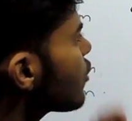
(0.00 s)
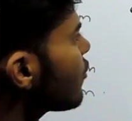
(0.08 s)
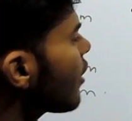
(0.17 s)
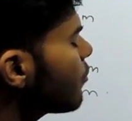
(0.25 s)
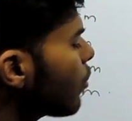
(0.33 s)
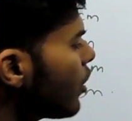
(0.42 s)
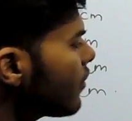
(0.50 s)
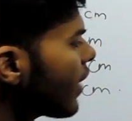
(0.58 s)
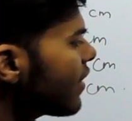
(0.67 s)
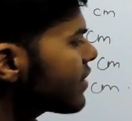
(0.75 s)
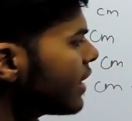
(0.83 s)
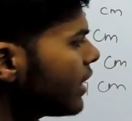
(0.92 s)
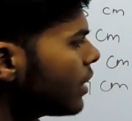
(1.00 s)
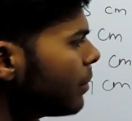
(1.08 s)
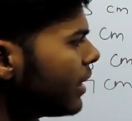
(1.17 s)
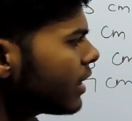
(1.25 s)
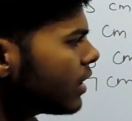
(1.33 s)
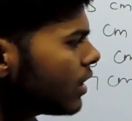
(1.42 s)
is of 5.5
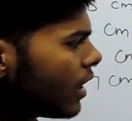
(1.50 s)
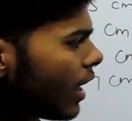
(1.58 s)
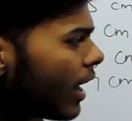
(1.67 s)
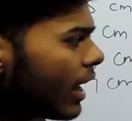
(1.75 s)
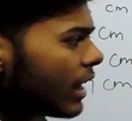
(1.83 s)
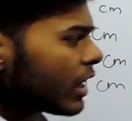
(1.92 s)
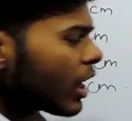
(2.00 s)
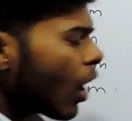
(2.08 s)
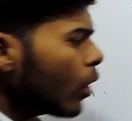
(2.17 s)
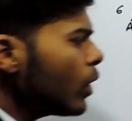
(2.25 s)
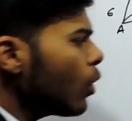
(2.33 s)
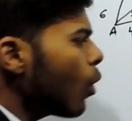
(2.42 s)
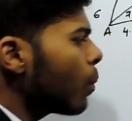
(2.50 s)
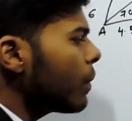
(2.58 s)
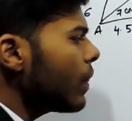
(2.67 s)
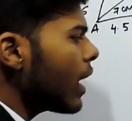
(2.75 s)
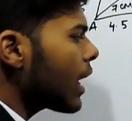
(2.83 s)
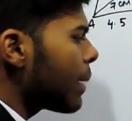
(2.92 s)
centimeter. Now you will
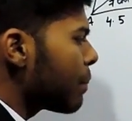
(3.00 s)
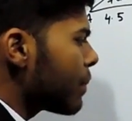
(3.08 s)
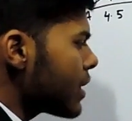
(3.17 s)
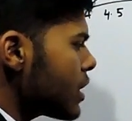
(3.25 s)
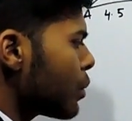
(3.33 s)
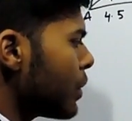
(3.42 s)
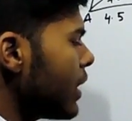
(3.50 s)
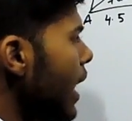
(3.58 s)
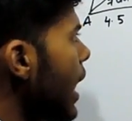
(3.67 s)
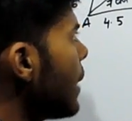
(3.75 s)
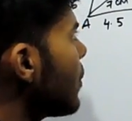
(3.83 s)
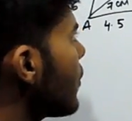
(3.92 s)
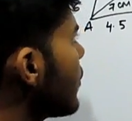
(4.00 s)
open the compass with the help